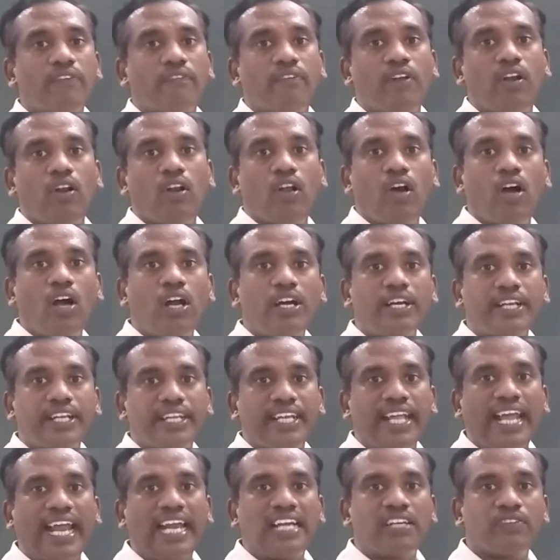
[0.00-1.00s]
will not
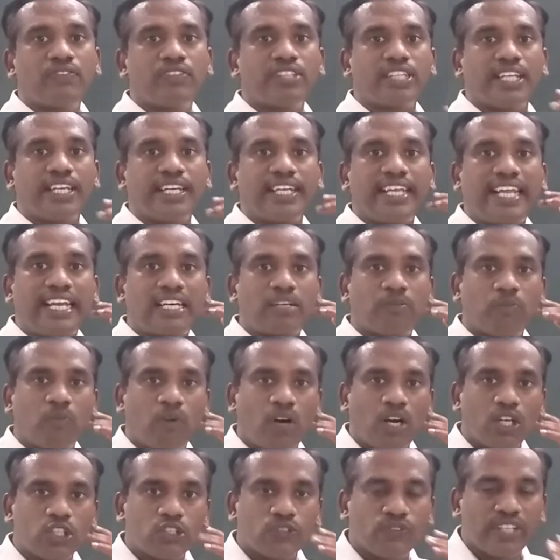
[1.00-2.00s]
react with any
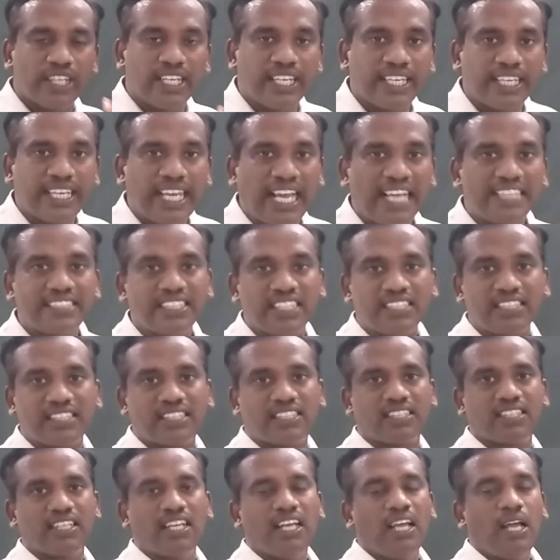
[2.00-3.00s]
atmospheric
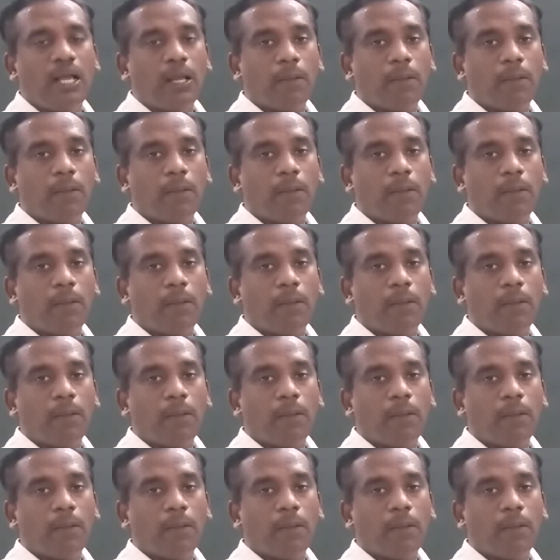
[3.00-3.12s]
gases.